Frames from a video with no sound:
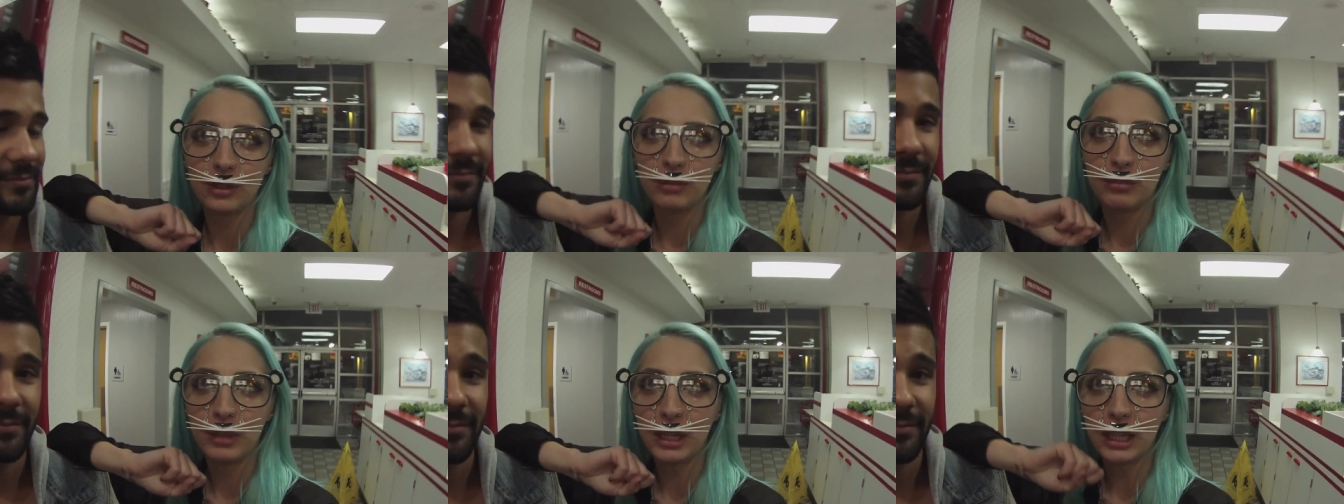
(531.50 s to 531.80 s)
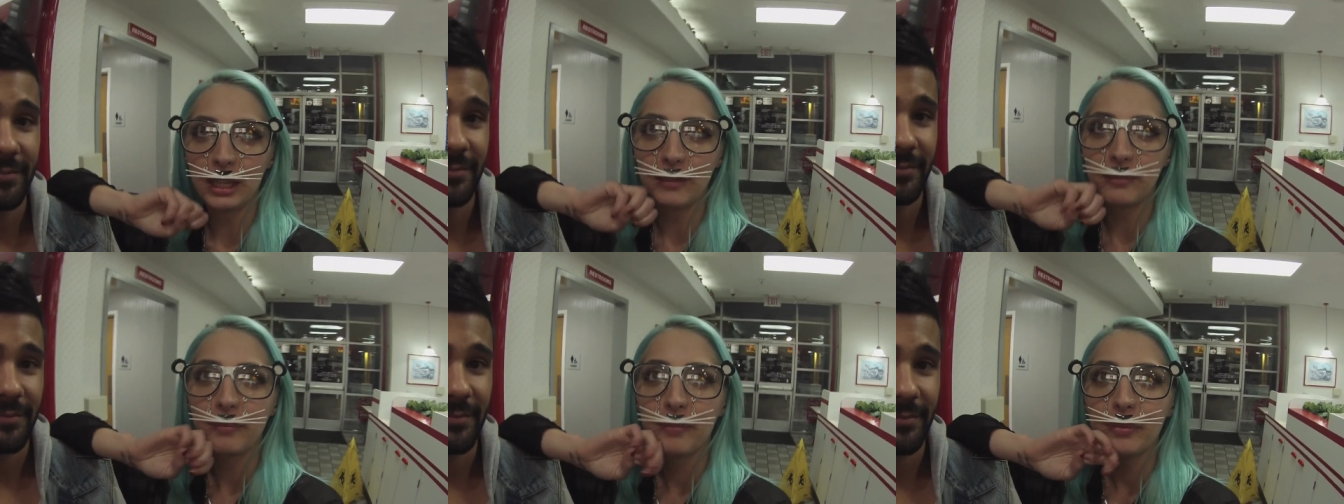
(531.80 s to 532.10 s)
food
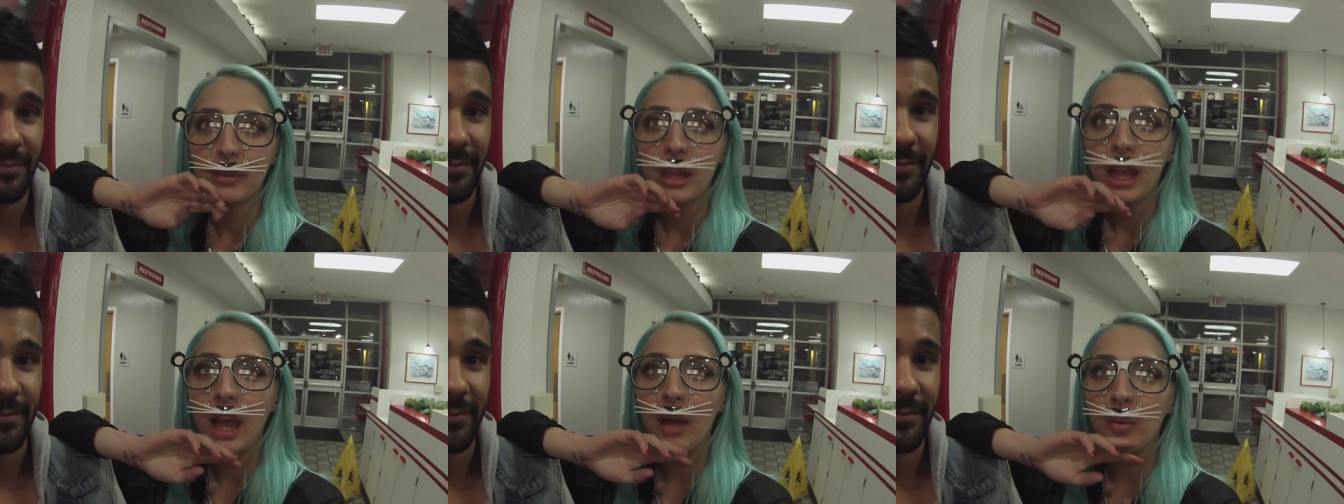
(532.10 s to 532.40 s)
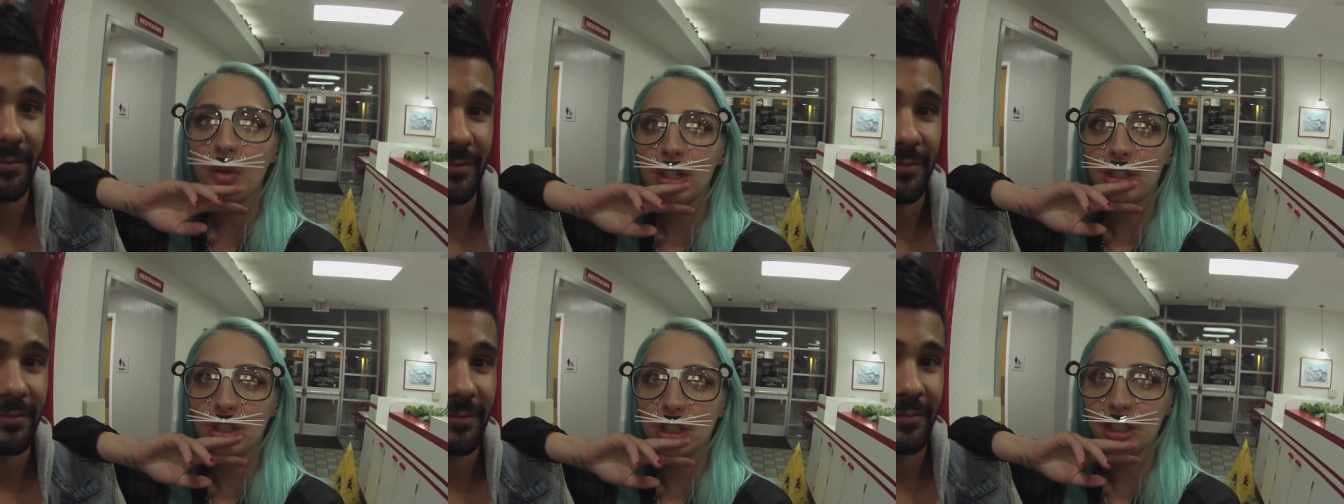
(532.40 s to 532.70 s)
meat. I
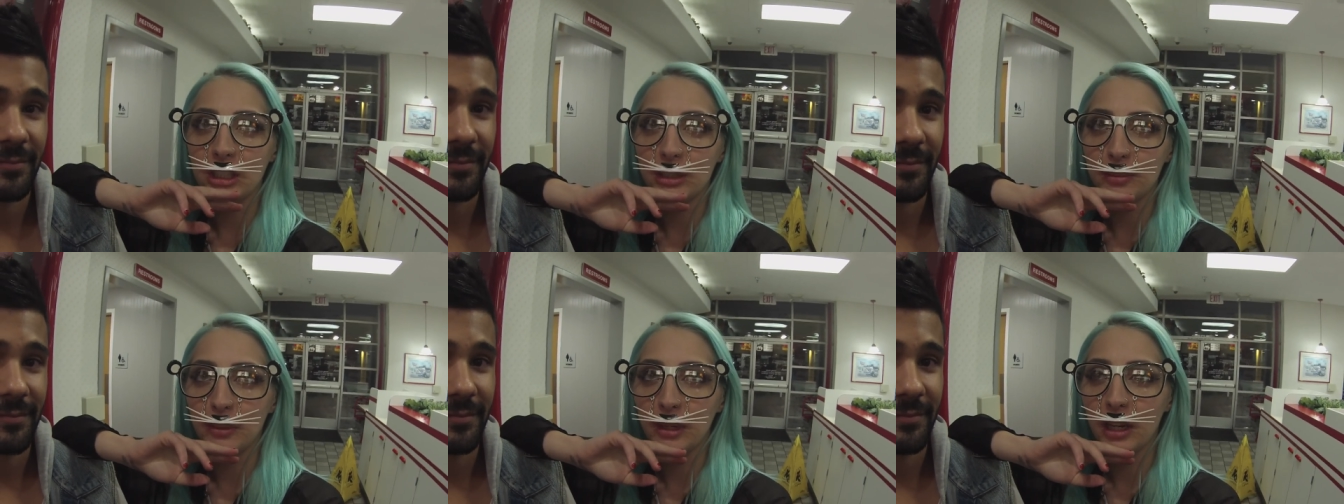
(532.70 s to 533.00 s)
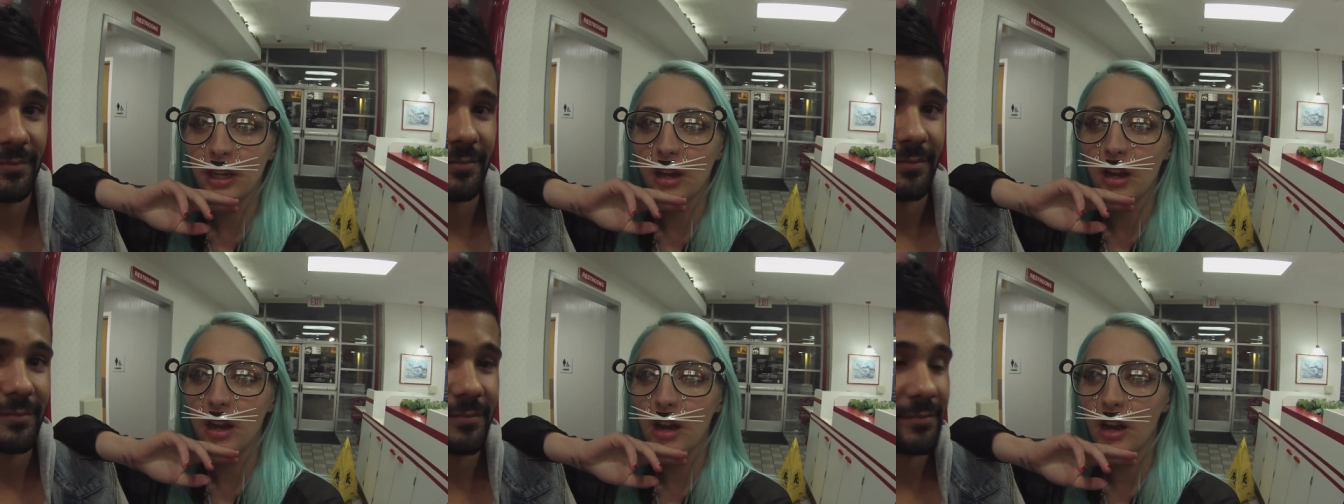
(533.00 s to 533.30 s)
want a cheeseburger. That's
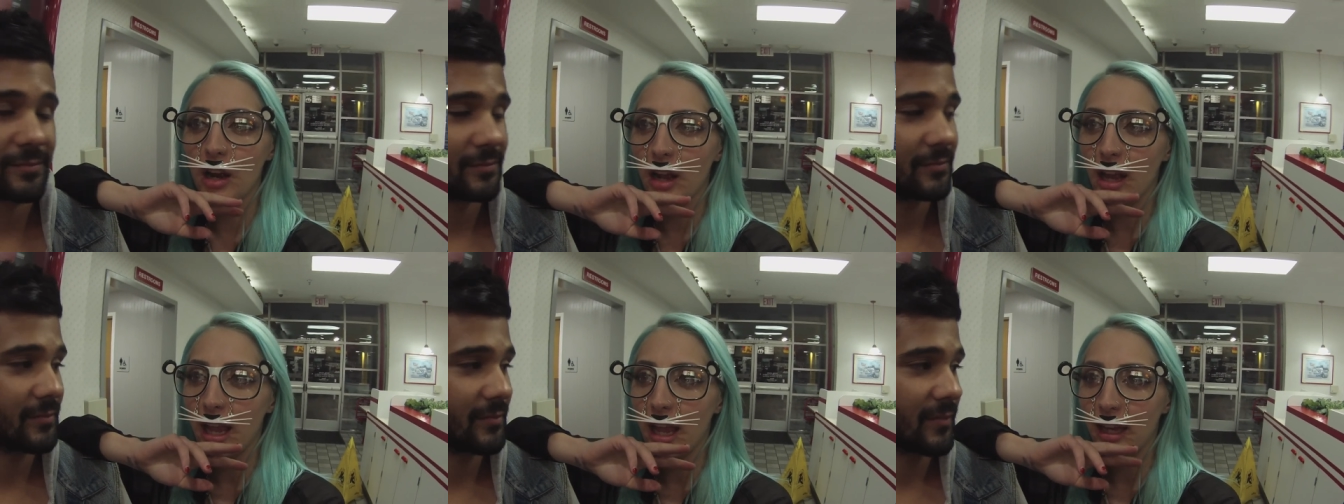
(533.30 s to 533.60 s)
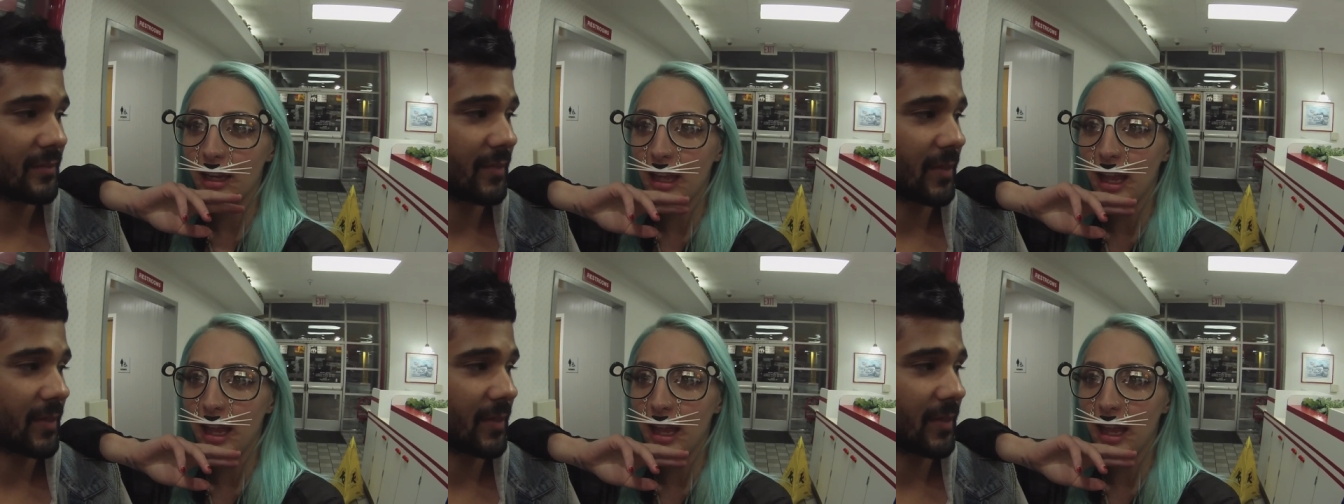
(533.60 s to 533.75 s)
very smart. You